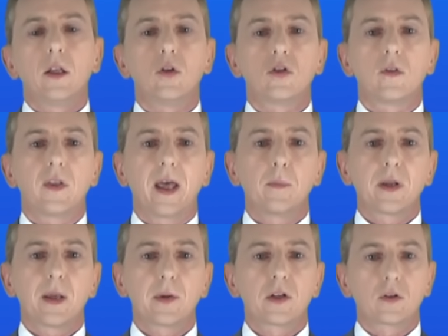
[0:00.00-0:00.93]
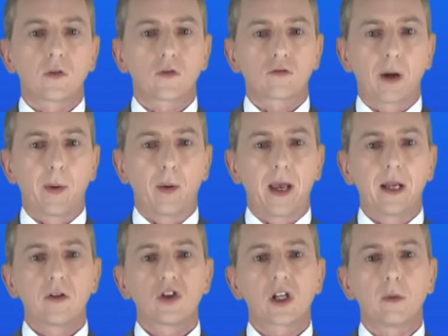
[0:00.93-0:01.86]
You should then be able to describe how
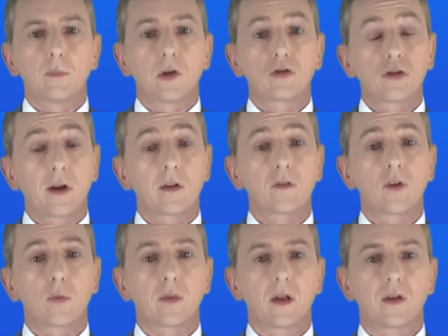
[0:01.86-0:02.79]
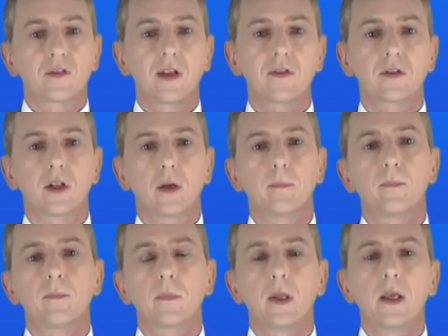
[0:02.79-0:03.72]
energy can be transferred within a system.